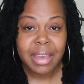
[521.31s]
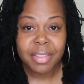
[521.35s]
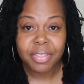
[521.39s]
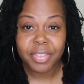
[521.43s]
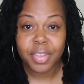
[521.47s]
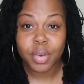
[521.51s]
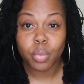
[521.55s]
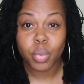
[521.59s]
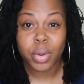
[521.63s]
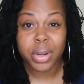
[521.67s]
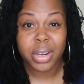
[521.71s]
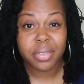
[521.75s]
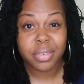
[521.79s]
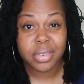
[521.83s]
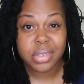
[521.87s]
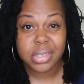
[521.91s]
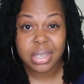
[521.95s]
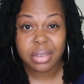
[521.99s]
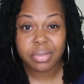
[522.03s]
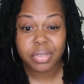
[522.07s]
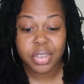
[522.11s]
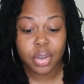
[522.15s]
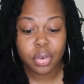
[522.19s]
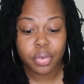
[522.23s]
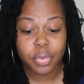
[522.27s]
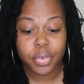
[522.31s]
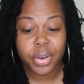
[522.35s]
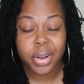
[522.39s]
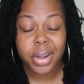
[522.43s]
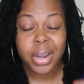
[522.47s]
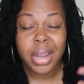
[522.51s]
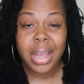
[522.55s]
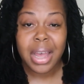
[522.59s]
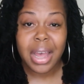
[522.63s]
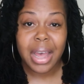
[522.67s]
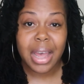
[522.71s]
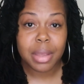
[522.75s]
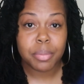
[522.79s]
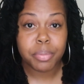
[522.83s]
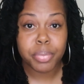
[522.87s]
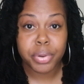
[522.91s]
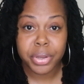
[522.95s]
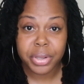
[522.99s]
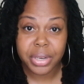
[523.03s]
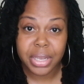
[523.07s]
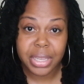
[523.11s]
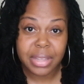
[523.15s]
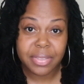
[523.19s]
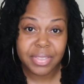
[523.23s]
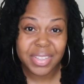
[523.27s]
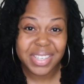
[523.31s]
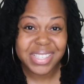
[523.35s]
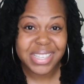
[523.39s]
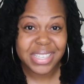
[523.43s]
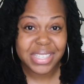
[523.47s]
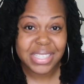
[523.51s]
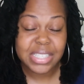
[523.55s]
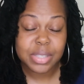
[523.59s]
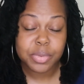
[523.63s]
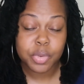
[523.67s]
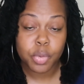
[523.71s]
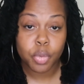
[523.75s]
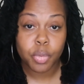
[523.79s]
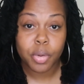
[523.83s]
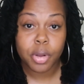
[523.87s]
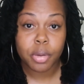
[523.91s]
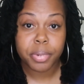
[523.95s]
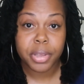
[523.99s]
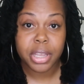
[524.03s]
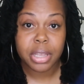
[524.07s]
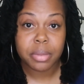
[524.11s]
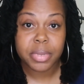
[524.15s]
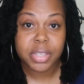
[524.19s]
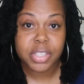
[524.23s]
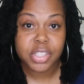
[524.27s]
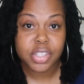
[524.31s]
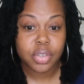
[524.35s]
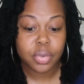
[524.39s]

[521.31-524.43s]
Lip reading: then whatever's left over, I put in the debt snowball payment.